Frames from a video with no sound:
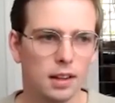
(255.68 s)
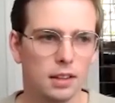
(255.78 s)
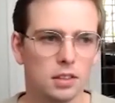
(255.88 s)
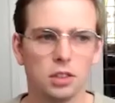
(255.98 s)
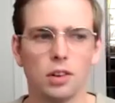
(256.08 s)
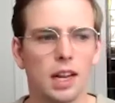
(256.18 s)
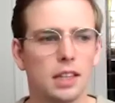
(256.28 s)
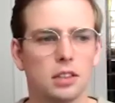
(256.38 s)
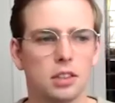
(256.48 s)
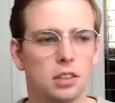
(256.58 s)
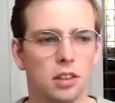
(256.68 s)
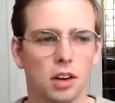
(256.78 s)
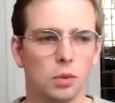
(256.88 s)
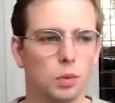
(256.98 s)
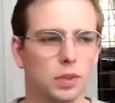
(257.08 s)
So let's just
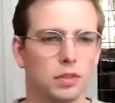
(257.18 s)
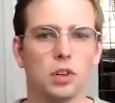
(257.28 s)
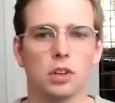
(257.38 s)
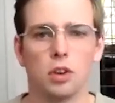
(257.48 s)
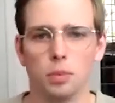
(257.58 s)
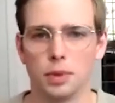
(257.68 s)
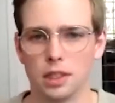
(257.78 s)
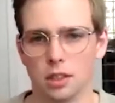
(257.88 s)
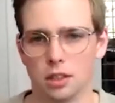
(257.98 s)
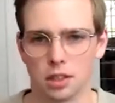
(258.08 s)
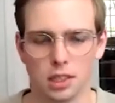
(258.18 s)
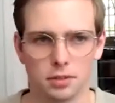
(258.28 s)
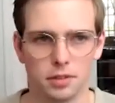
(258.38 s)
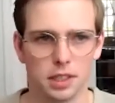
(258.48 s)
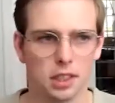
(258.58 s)
start with not copying those kinds
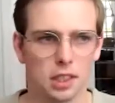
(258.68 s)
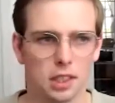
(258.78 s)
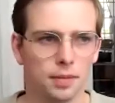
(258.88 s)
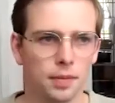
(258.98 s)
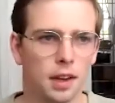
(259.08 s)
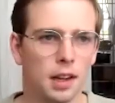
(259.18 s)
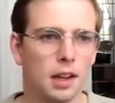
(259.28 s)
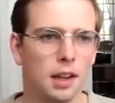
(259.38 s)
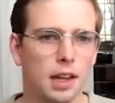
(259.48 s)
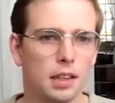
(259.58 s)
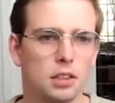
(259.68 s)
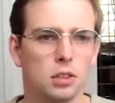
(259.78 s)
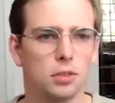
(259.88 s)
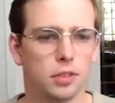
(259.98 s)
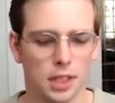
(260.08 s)
of things in. And the
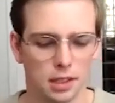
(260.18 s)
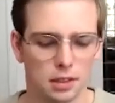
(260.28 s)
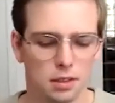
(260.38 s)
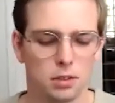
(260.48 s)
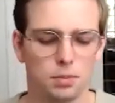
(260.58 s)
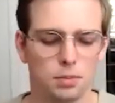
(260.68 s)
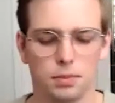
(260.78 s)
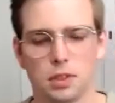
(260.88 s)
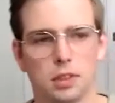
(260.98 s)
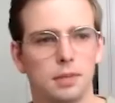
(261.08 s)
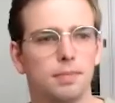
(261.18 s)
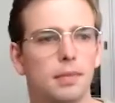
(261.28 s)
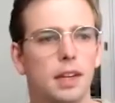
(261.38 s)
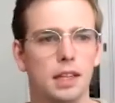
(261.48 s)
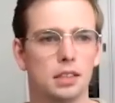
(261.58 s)
tool for that,
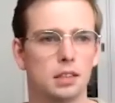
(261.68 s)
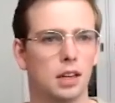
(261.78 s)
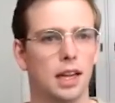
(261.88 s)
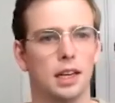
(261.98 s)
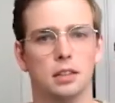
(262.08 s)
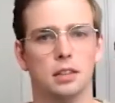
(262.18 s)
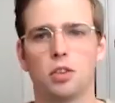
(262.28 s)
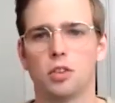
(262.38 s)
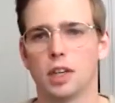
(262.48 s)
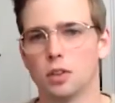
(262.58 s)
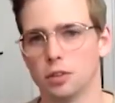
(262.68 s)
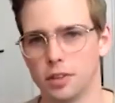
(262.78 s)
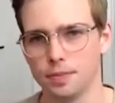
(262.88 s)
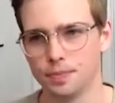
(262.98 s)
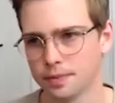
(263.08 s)
is a Docker ignore
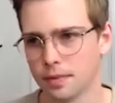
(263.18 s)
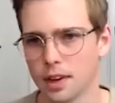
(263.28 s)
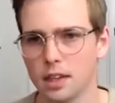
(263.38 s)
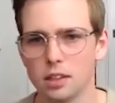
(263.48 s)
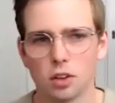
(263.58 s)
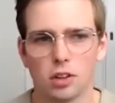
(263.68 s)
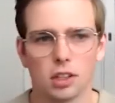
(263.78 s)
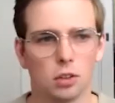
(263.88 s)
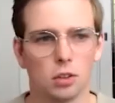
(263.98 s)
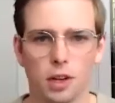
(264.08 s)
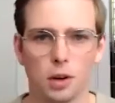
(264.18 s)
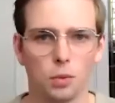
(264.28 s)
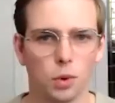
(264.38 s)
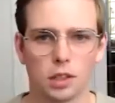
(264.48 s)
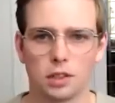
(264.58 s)
file. And the Docker ignore file
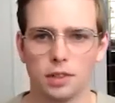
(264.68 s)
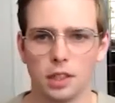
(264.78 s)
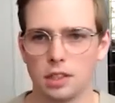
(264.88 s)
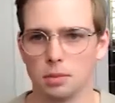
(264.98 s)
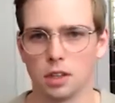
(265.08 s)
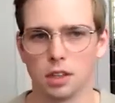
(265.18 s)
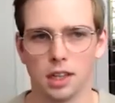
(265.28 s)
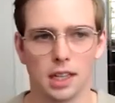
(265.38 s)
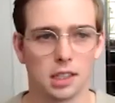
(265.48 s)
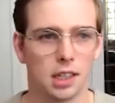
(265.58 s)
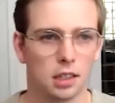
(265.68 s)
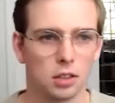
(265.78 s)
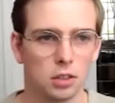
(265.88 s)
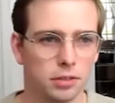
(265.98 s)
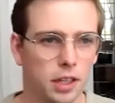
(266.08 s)
works very similarly as a git
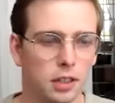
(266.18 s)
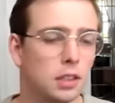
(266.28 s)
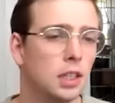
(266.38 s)
ignore file,